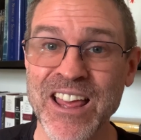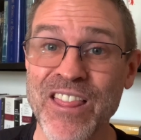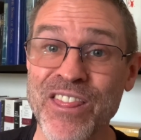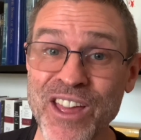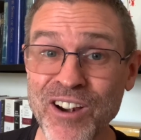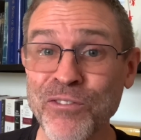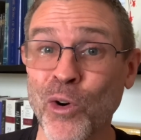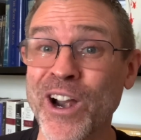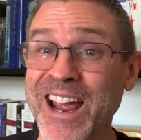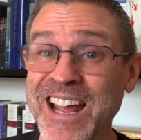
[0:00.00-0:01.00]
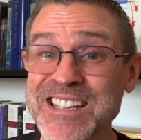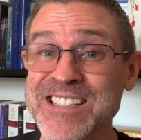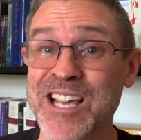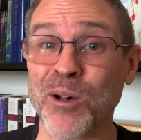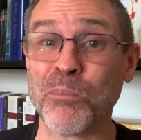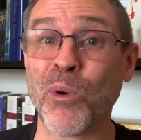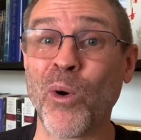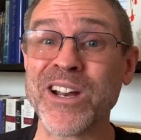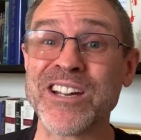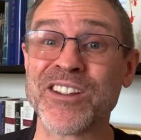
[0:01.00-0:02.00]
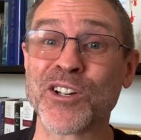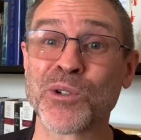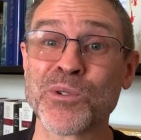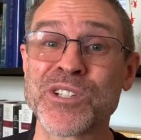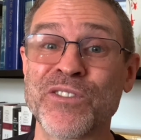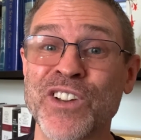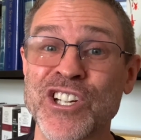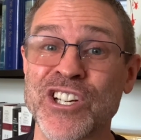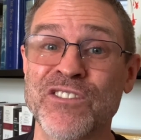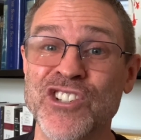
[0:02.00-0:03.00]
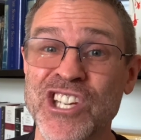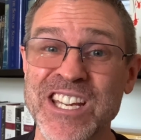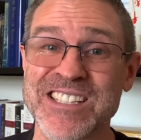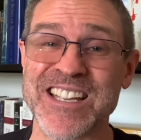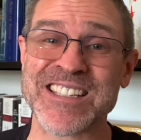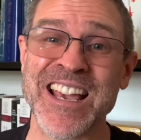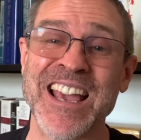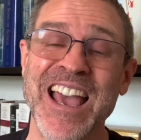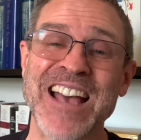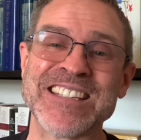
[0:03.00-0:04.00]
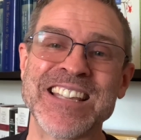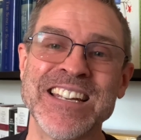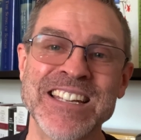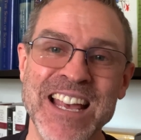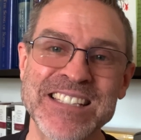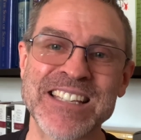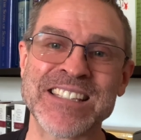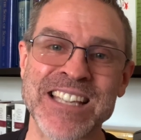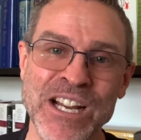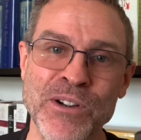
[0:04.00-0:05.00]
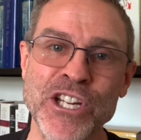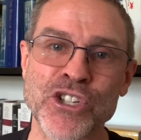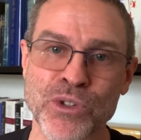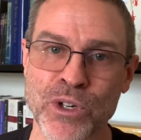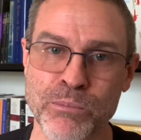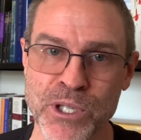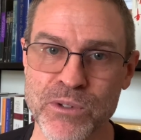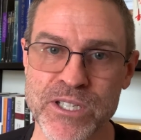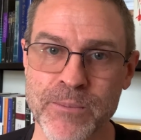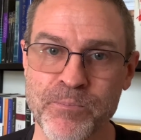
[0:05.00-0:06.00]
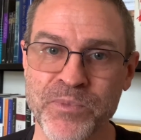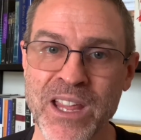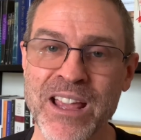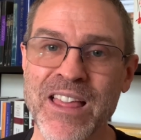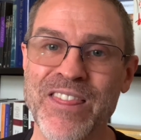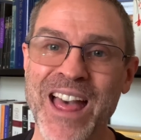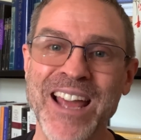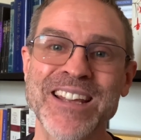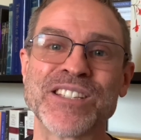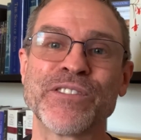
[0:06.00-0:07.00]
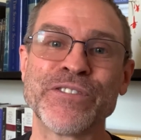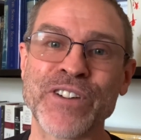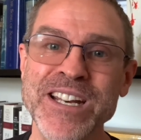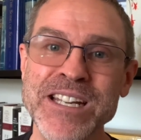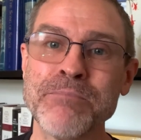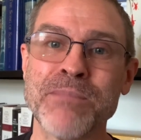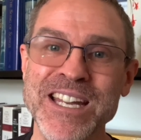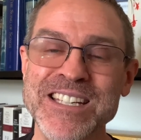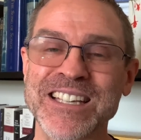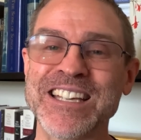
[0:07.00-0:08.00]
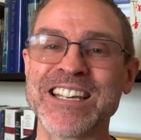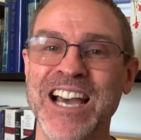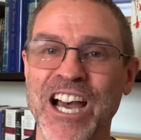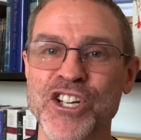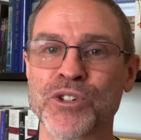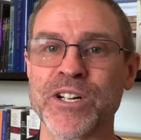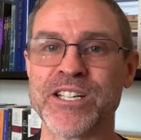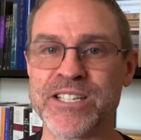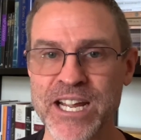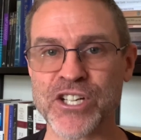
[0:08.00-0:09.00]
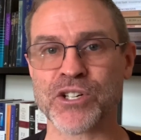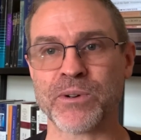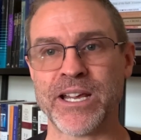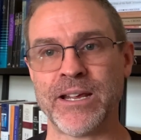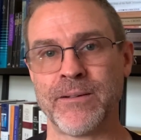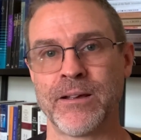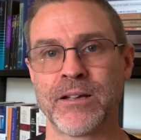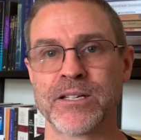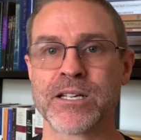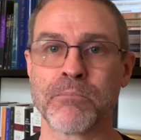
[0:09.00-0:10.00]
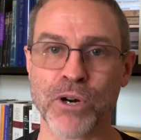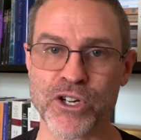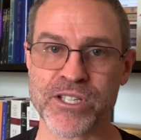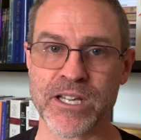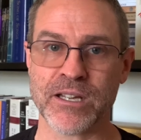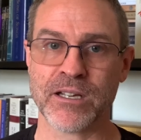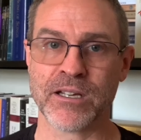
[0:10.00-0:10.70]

Therefore, Anselm pointed to the crucifixion of Jesus as the necessary tribute. That is fundamentally contradictory to mercy.